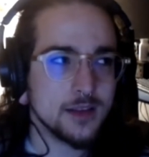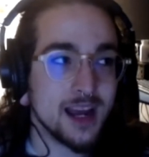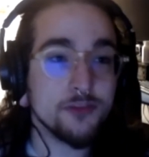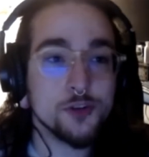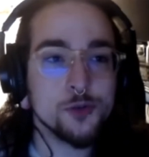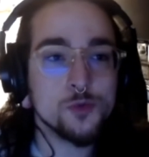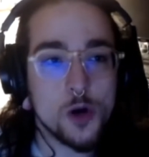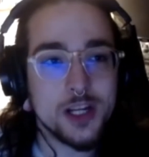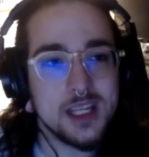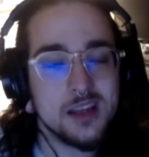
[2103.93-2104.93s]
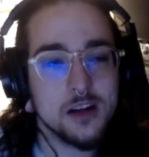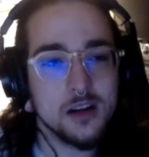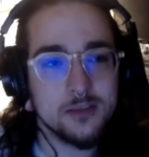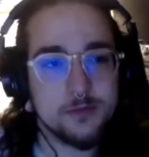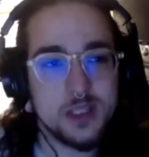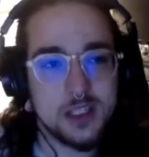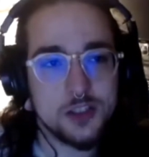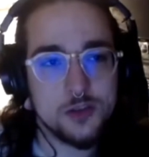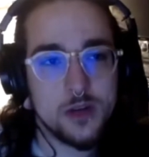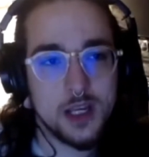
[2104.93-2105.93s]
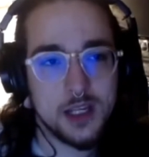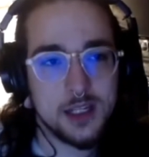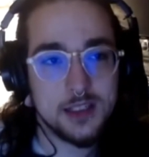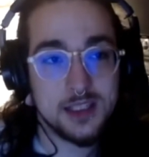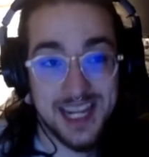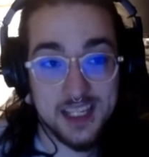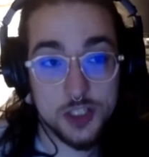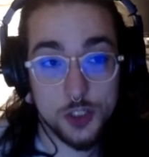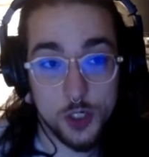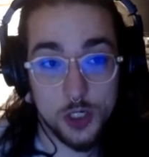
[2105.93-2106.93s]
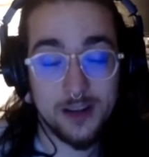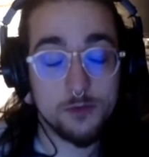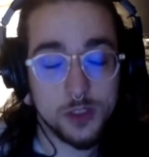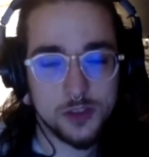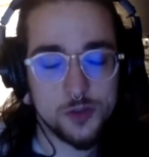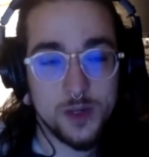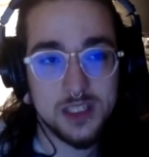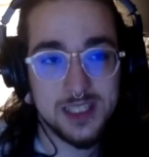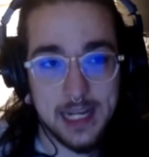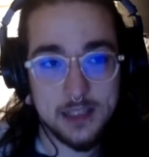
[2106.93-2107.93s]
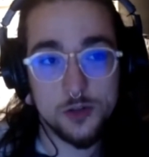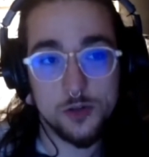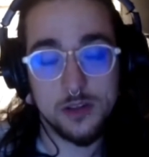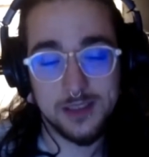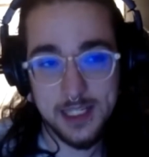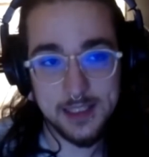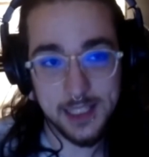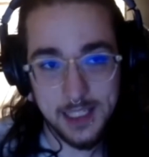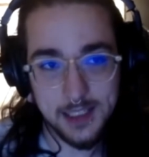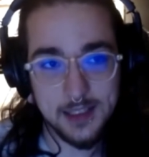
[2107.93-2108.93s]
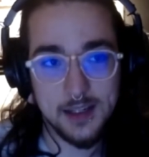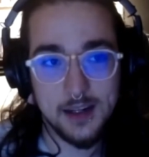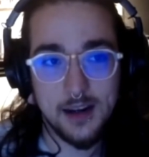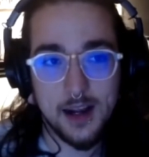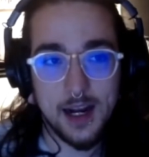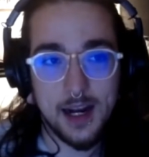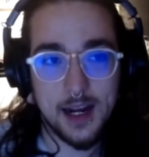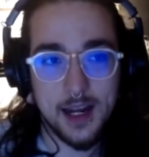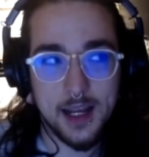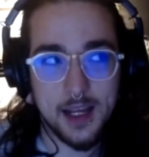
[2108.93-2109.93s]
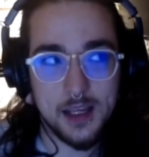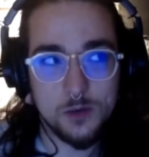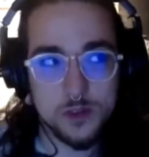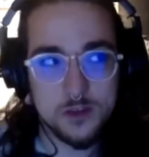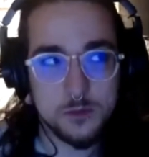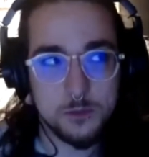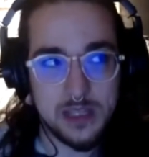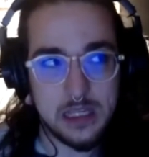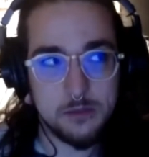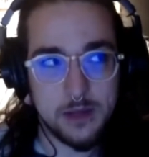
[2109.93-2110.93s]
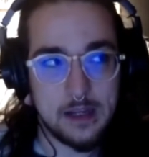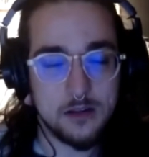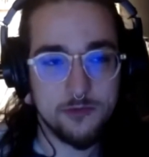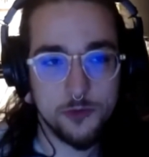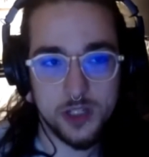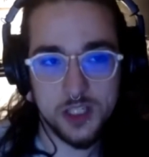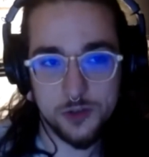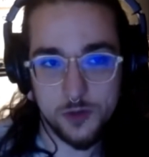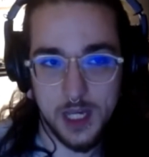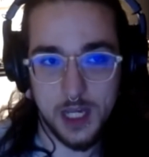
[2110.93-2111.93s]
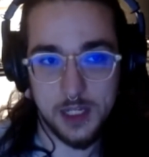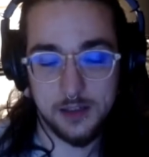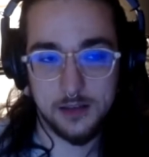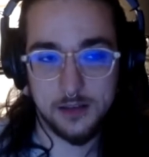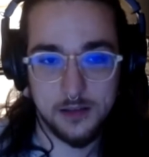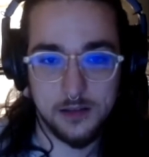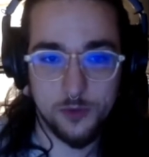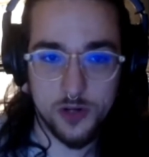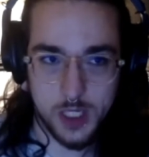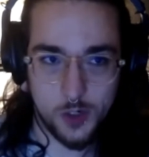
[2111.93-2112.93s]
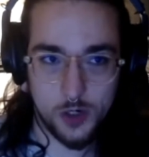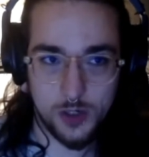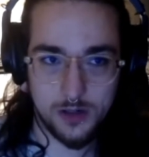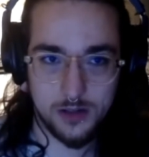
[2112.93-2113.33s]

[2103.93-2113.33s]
after 1 year of being QA tester test lead, I was being paid 42K per year.